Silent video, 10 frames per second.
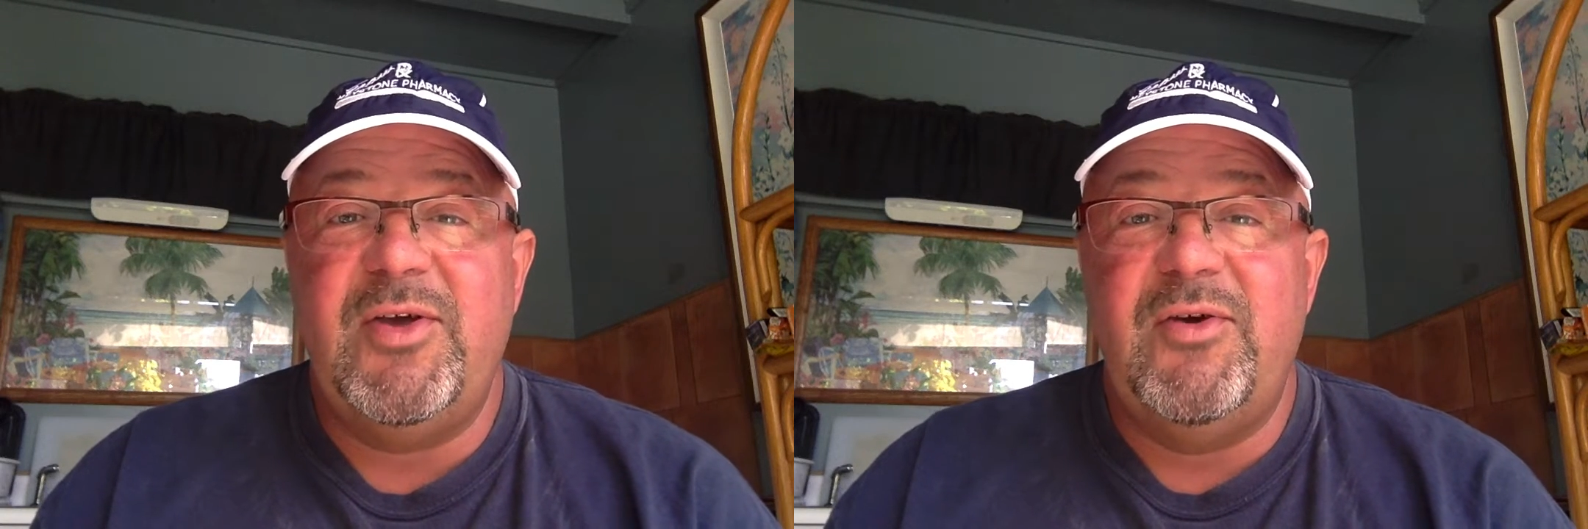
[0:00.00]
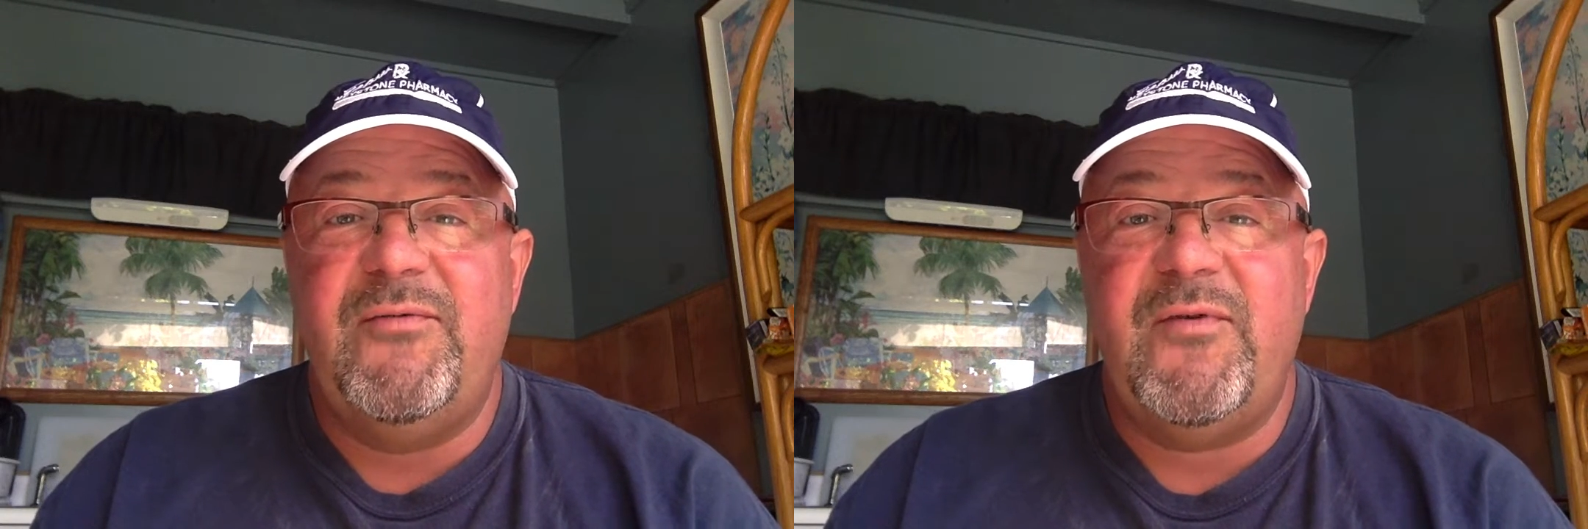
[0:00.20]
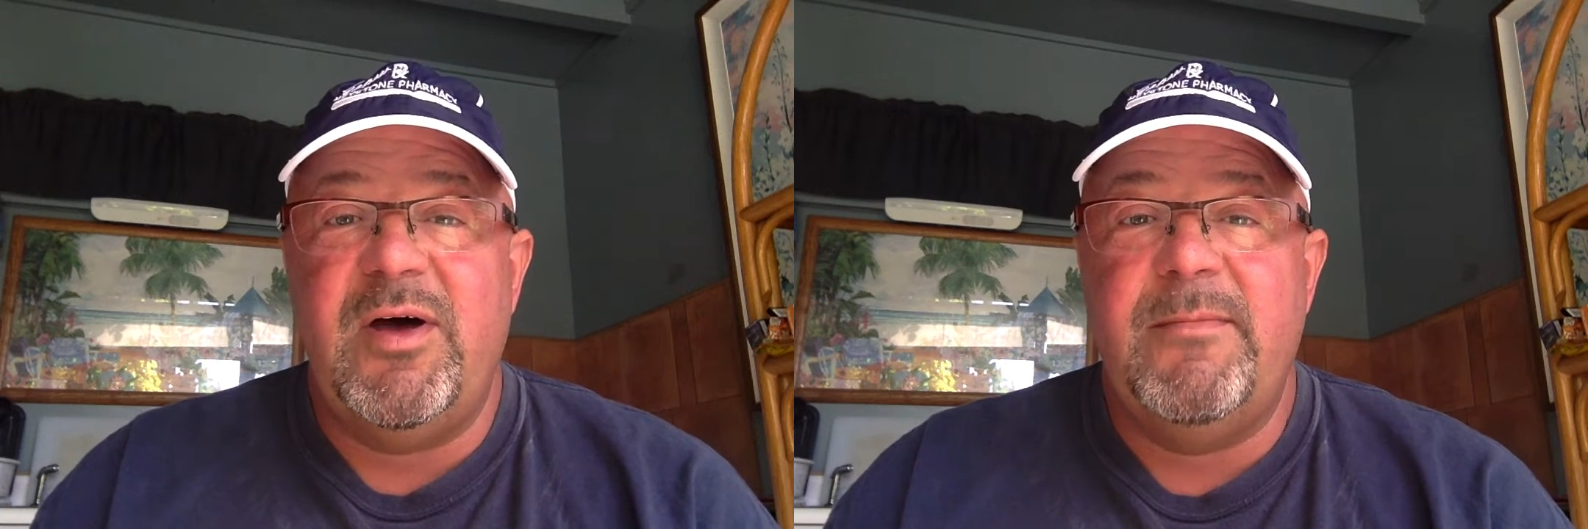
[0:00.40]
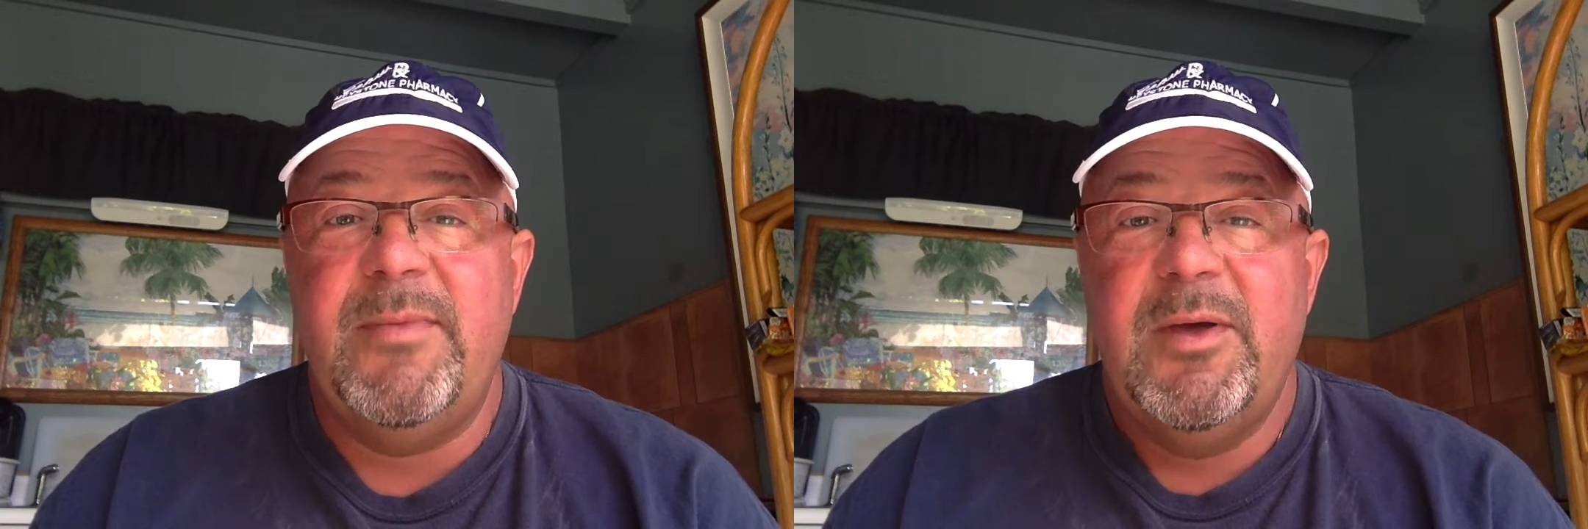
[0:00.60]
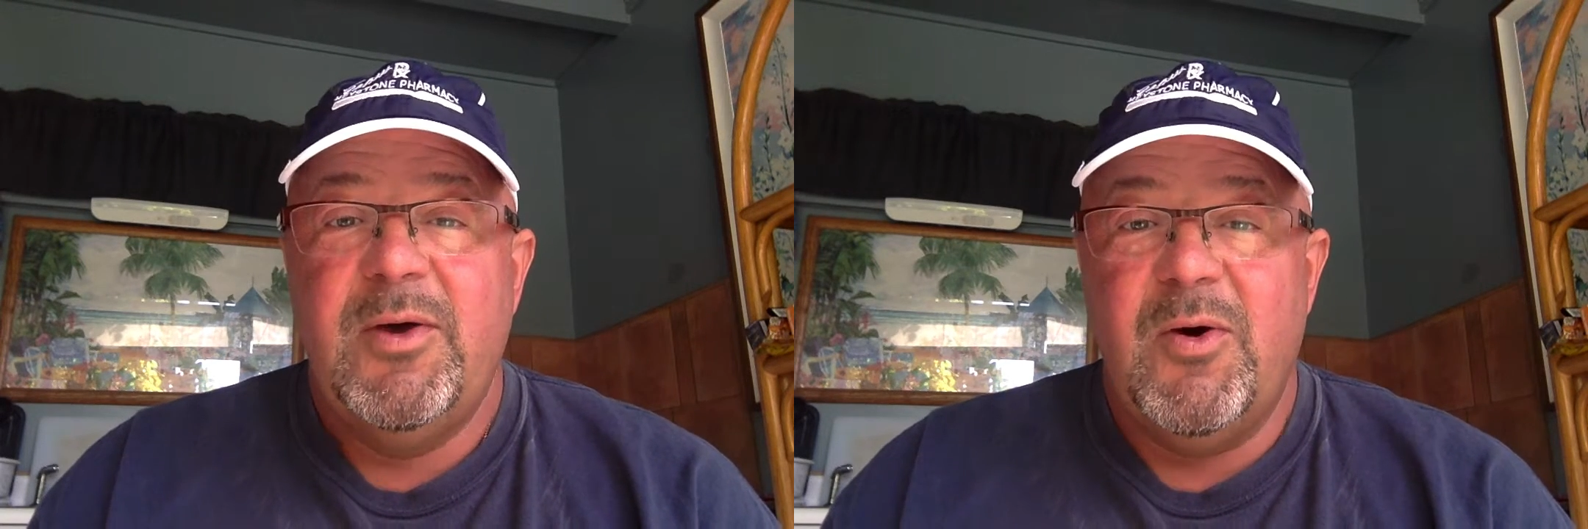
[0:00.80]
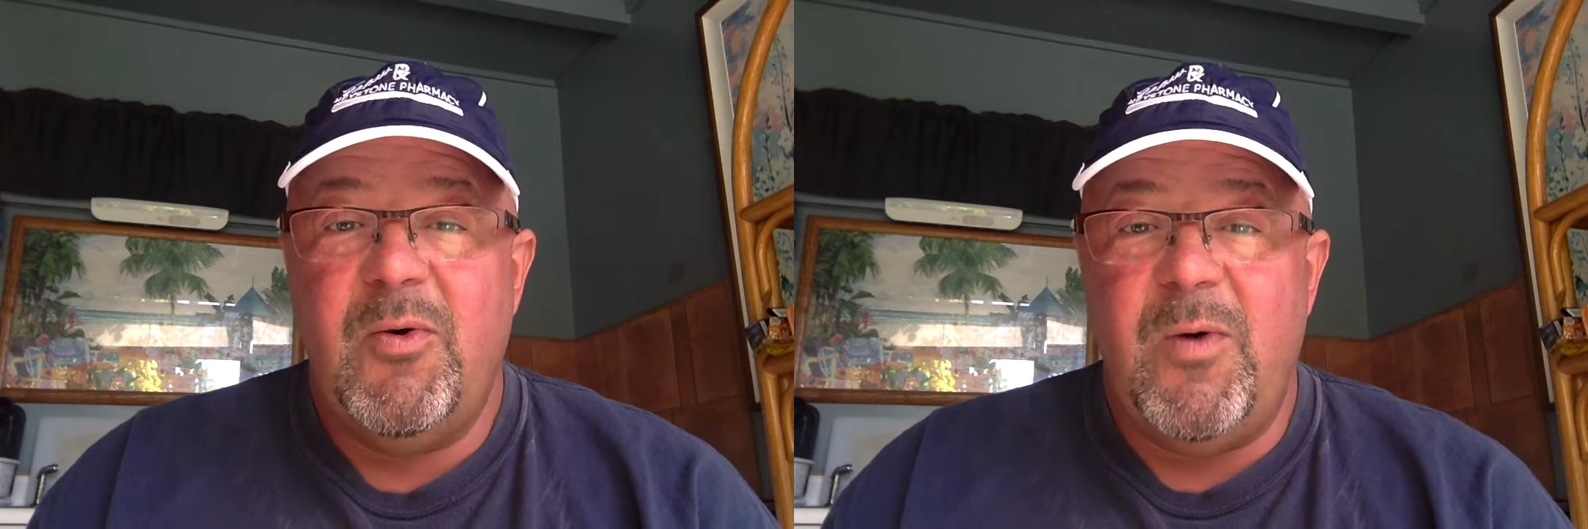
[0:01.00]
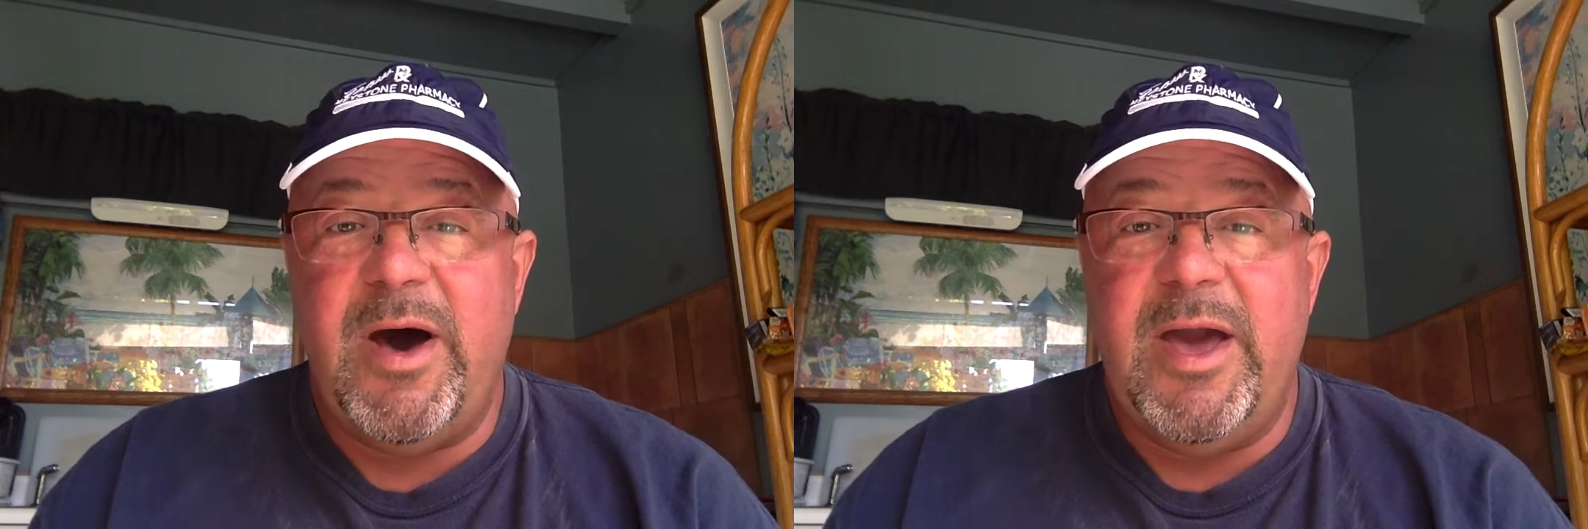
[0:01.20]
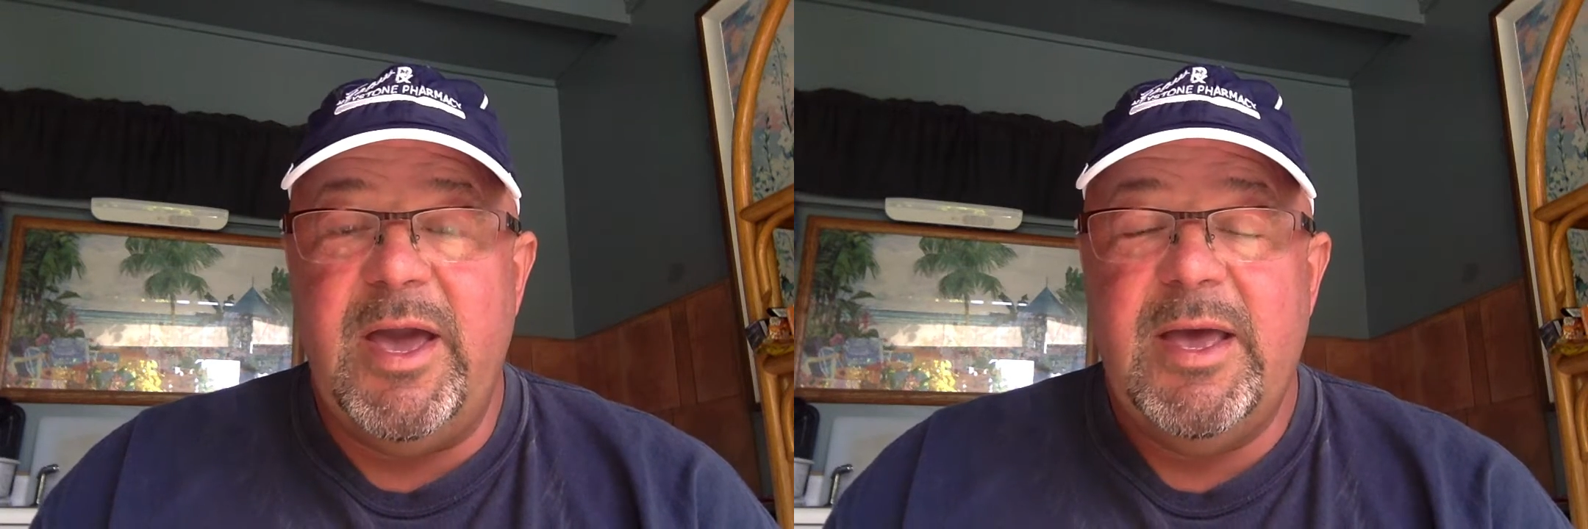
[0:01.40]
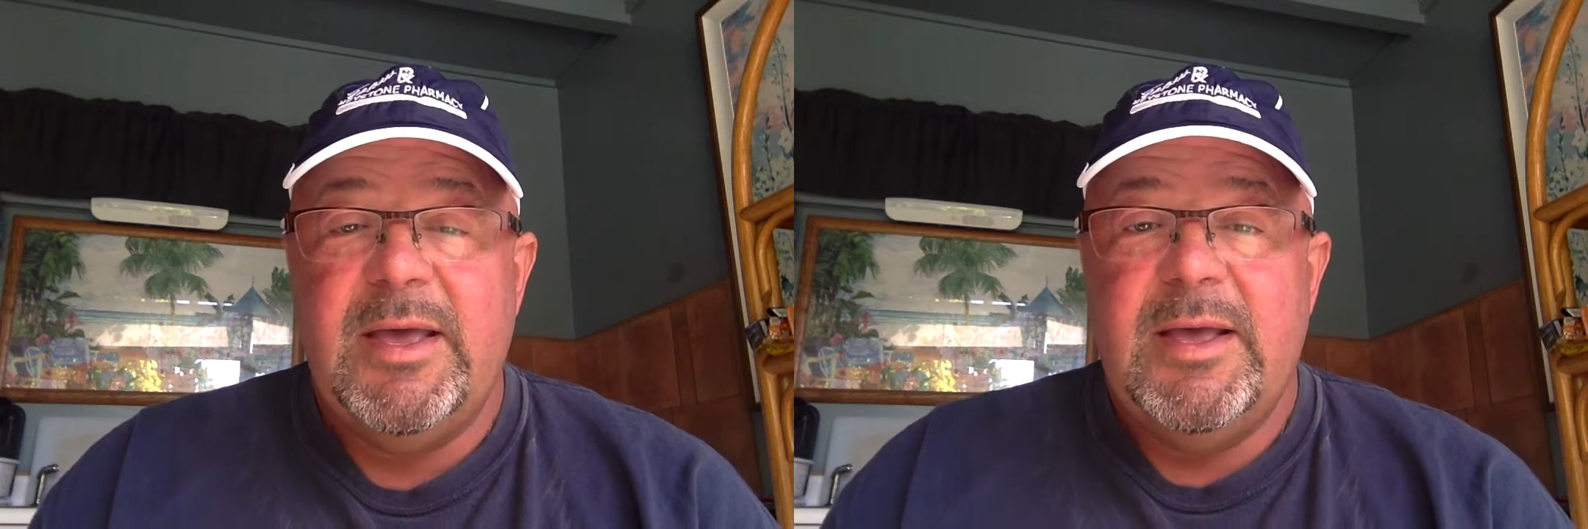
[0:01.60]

to you from Kauai.